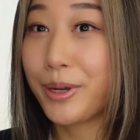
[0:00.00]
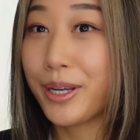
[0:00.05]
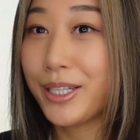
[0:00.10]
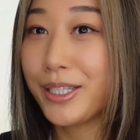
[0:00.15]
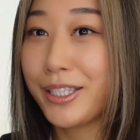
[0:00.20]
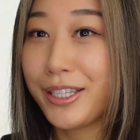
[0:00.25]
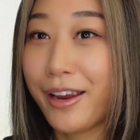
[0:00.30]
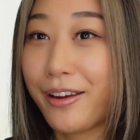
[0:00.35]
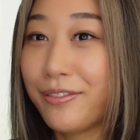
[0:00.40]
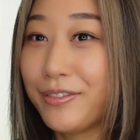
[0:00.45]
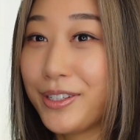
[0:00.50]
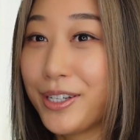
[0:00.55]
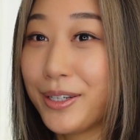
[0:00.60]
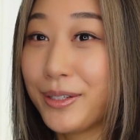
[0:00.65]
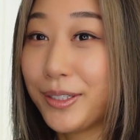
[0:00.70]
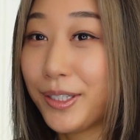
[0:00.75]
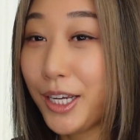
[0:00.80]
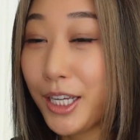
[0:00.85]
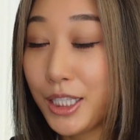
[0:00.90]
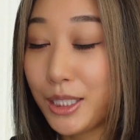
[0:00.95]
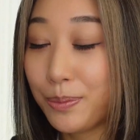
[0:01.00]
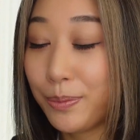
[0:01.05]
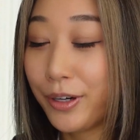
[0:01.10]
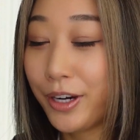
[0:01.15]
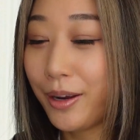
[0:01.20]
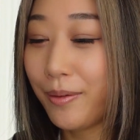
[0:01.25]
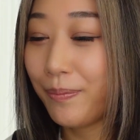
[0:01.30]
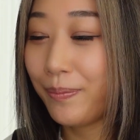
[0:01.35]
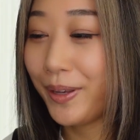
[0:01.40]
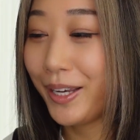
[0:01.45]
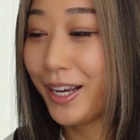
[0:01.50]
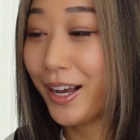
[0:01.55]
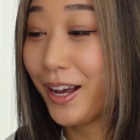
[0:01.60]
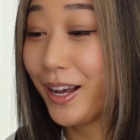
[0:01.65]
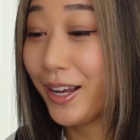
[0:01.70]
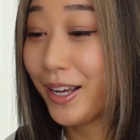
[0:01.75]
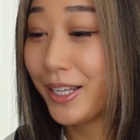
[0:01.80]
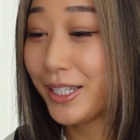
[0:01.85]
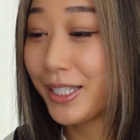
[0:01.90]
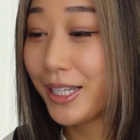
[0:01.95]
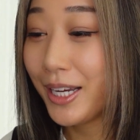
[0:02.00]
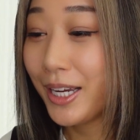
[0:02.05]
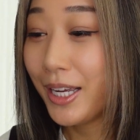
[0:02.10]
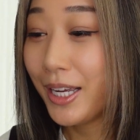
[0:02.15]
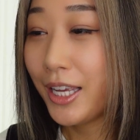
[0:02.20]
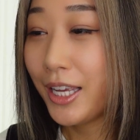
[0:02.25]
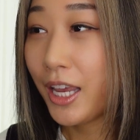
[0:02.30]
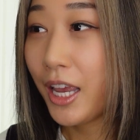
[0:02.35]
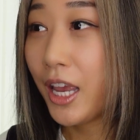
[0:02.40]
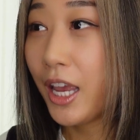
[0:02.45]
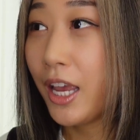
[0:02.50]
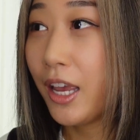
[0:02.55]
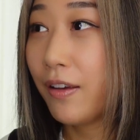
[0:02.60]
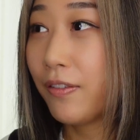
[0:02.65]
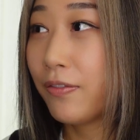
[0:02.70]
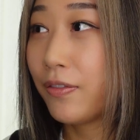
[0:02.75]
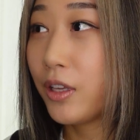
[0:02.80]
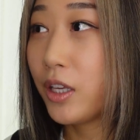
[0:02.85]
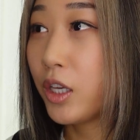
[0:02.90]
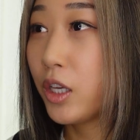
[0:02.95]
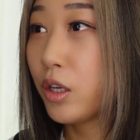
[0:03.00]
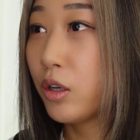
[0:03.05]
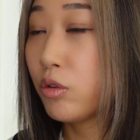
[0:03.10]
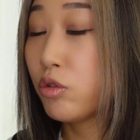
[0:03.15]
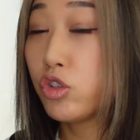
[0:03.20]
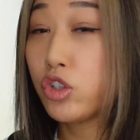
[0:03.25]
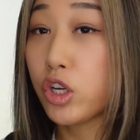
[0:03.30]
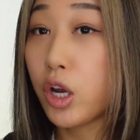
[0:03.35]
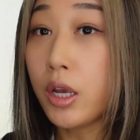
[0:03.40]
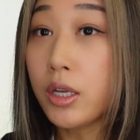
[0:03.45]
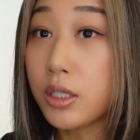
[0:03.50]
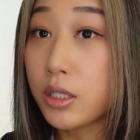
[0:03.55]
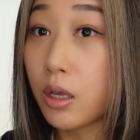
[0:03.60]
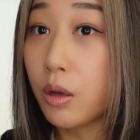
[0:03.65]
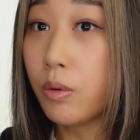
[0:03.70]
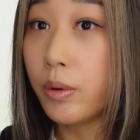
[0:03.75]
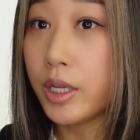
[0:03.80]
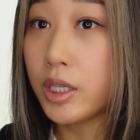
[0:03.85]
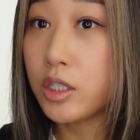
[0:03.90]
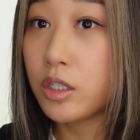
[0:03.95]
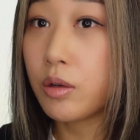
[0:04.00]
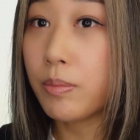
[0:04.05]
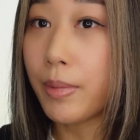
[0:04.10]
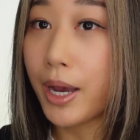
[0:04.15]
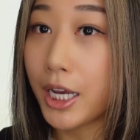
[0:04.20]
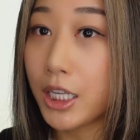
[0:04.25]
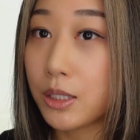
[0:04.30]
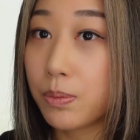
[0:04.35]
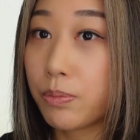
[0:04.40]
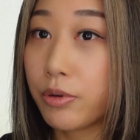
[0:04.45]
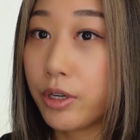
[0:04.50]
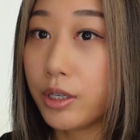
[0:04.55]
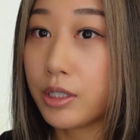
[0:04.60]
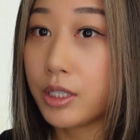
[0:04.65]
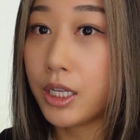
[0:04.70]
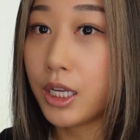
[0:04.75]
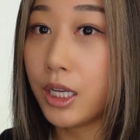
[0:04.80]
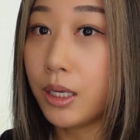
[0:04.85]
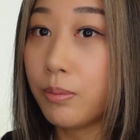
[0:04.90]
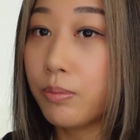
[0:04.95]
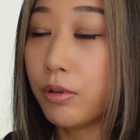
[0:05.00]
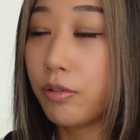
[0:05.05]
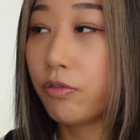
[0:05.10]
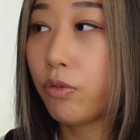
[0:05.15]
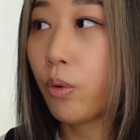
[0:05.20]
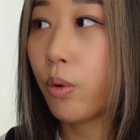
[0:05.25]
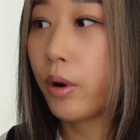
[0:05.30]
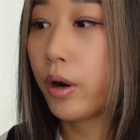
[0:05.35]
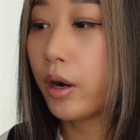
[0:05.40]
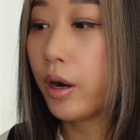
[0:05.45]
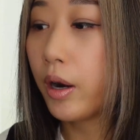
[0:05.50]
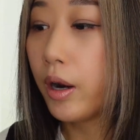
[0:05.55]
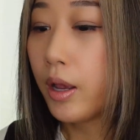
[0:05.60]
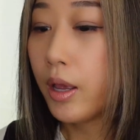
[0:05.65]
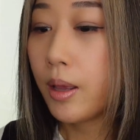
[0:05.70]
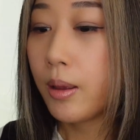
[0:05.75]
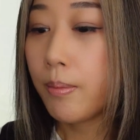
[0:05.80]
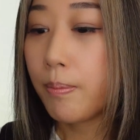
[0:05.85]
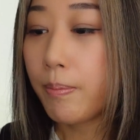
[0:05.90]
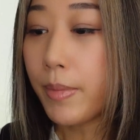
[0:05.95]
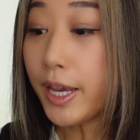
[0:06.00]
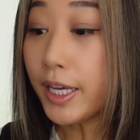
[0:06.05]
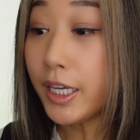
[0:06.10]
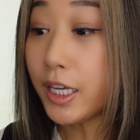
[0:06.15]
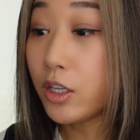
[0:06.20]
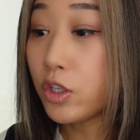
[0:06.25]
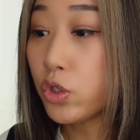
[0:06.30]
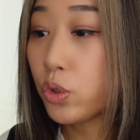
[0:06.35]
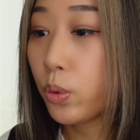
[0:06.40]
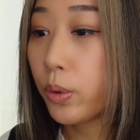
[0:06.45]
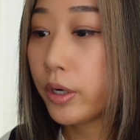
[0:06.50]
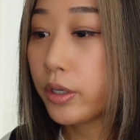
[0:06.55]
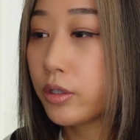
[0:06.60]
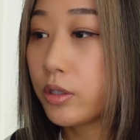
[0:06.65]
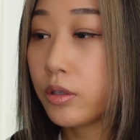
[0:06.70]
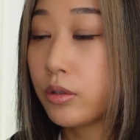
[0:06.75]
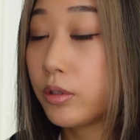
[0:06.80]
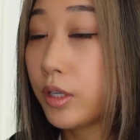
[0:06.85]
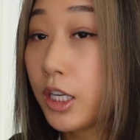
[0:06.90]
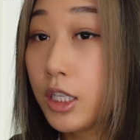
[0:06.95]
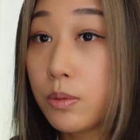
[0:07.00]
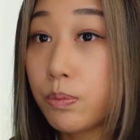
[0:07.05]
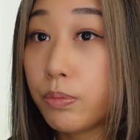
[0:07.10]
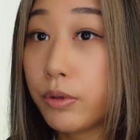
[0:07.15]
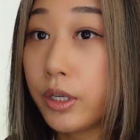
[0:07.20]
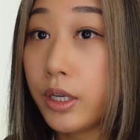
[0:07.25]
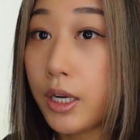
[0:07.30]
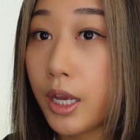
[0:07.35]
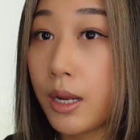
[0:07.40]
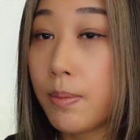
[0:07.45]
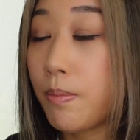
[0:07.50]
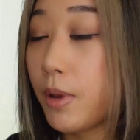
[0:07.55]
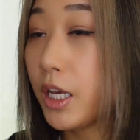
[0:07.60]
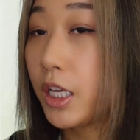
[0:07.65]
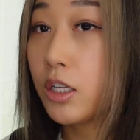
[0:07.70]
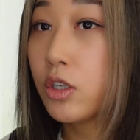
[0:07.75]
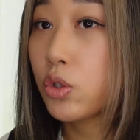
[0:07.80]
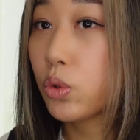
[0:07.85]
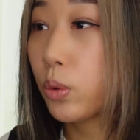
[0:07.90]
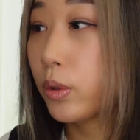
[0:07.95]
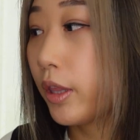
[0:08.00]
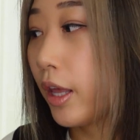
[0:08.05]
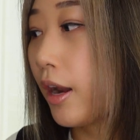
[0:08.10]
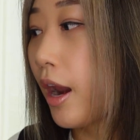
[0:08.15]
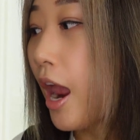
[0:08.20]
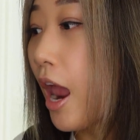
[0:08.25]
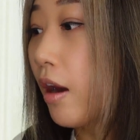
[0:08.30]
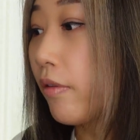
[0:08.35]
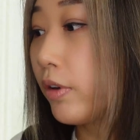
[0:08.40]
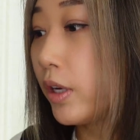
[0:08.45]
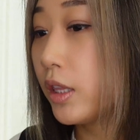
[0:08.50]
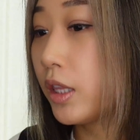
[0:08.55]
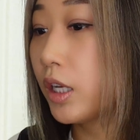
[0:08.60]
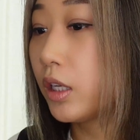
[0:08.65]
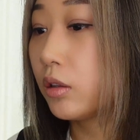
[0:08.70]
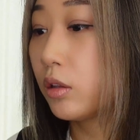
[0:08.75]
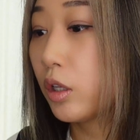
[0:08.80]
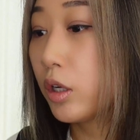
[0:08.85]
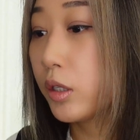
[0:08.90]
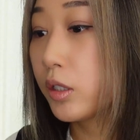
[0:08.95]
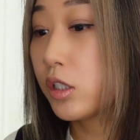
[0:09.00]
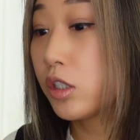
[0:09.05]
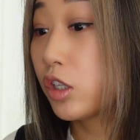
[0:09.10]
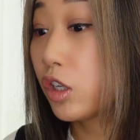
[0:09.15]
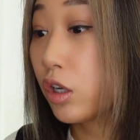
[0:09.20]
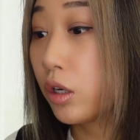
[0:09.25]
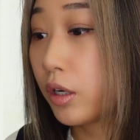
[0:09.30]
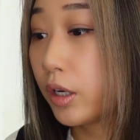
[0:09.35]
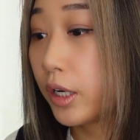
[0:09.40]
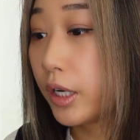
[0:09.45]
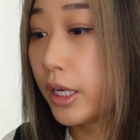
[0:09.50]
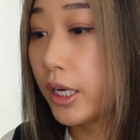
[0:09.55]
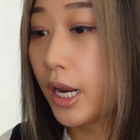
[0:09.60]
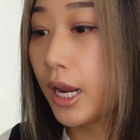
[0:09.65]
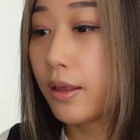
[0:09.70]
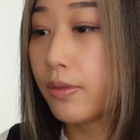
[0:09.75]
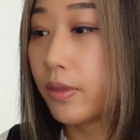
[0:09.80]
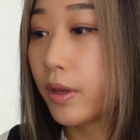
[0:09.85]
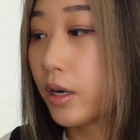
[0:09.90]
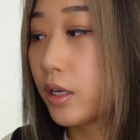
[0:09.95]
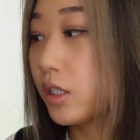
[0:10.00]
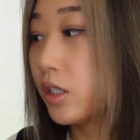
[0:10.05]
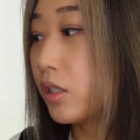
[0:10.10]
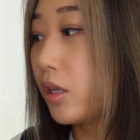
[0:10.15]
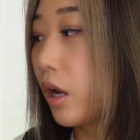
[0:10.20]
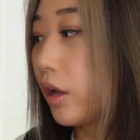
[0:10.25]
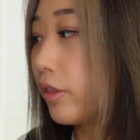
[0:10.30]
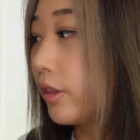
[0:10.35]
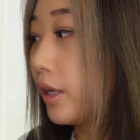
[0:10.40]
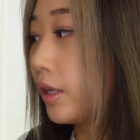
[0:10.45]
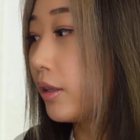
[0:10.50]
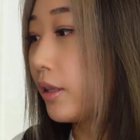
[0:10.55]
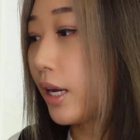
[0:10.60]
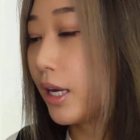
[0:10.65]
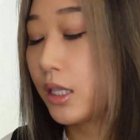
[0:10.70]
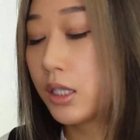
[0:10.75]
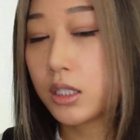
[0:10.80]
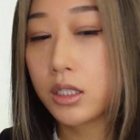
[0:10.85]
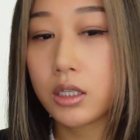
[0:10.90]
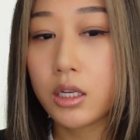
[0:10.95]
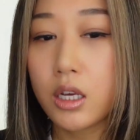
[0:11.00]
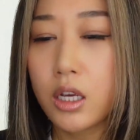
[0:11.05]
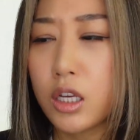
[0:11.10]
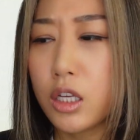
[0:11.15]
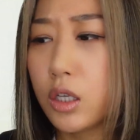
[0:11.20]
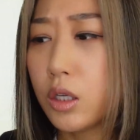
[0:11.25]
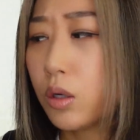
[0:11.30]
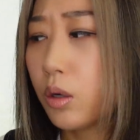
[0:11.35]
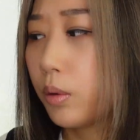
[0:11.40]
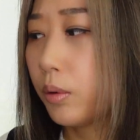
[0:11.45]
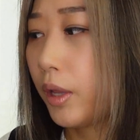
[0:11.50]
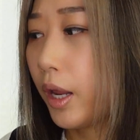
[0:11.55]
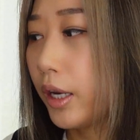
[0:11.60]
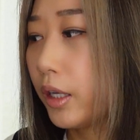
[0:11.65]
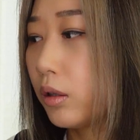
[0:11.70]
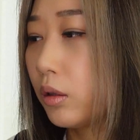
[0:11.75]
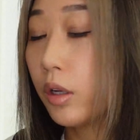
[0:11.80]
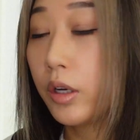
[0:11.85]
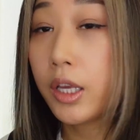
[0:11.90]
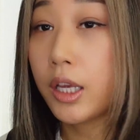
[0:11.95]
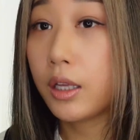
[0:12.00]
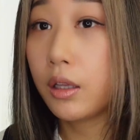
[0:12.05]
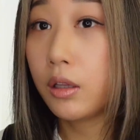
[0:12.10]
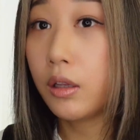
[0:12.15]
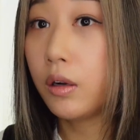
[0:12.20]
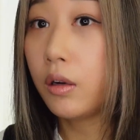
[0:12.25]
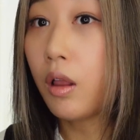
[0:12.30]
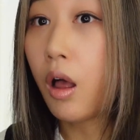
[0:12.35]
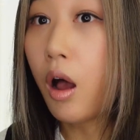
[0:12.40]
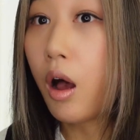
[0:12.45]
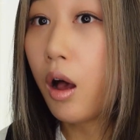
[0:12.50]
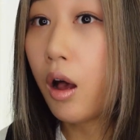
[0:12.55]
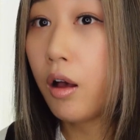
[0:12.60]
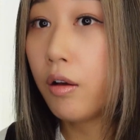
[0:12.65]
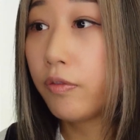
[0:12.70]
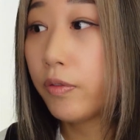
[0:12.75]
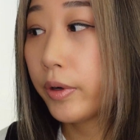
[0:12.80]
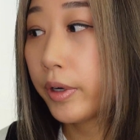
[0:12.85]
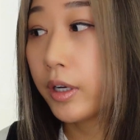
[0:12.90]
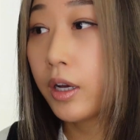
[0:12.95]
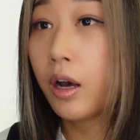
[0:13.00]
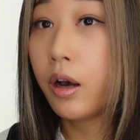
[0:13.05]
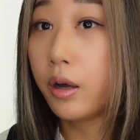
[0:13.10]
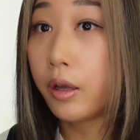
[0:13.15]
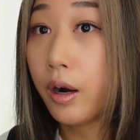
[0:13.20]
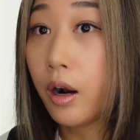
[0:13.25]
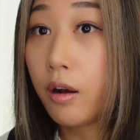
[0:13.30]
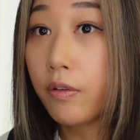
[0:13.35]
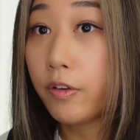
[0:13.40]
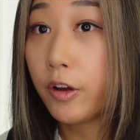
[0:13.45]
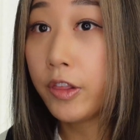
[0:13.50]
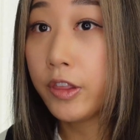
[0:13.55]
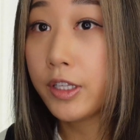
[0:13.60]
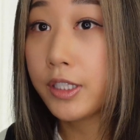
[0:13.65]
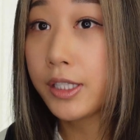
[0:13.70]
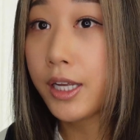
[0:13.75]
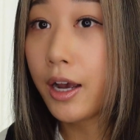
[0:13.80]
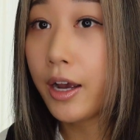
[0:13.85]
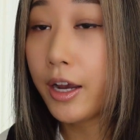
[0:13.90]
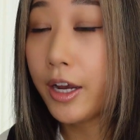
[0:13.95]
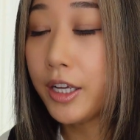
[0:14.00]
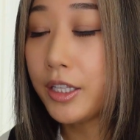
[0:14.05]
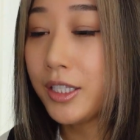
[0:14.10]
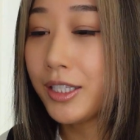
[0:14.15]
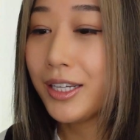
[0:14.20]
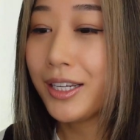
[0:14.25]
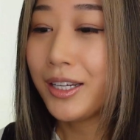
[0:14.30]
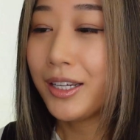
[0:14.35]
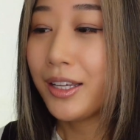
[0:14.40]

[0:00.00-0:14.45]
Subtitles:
safe to test print, because if you just go into mass printing before making sure to test print and making sure that everything looks good and there's nothing that's, you know, like looking a little off or cut off on the sides,